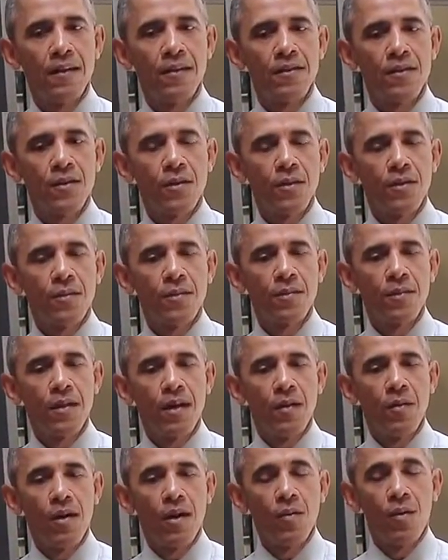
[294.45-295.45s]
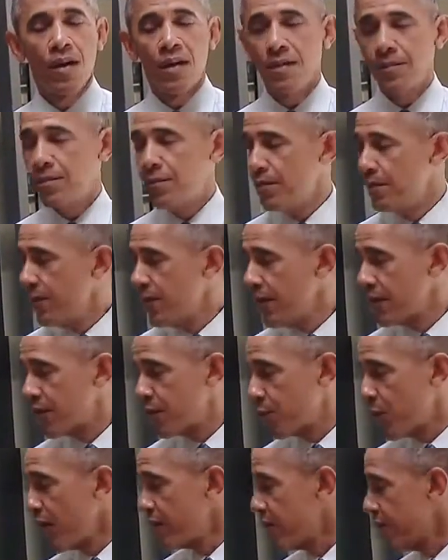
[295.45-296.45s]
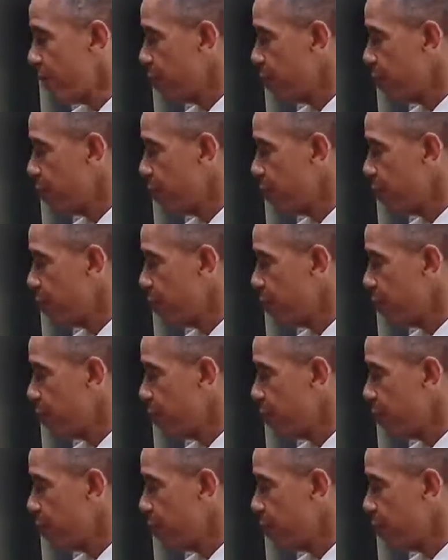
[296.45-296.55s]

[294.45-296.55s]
So I want to express